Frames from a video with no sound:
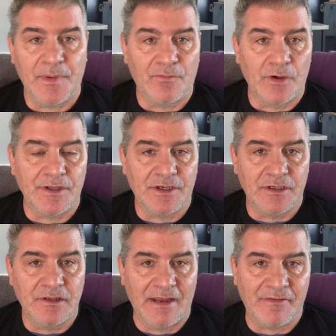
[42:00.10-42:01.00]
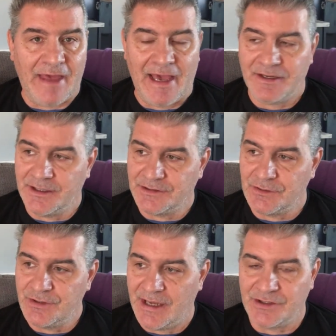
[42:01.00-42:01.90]
be really good like that is you
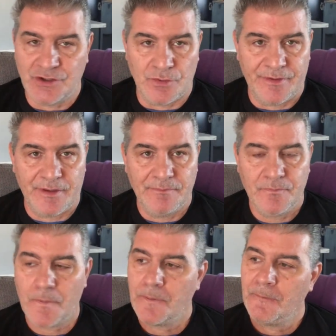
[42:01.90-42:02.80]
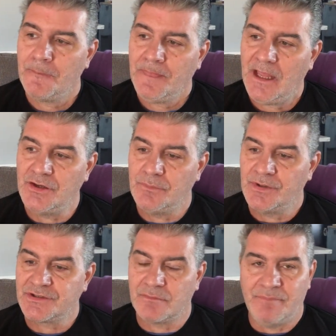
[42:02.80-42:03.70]
take two of them and you
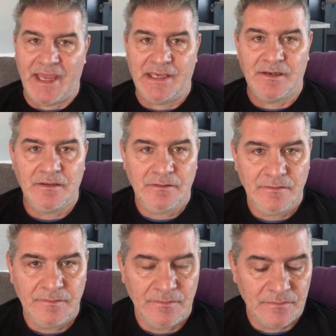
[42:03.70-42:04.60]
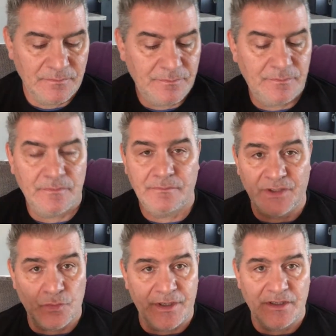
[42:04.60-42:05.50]
put some bacon
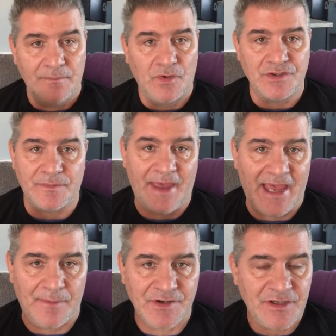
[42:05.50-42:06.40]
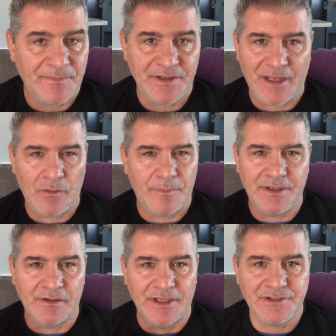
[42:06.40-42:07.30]
between them or some ham or something. That would be
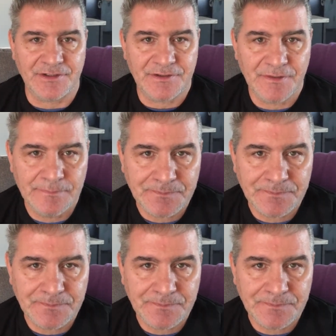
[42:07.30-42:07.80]
delicious.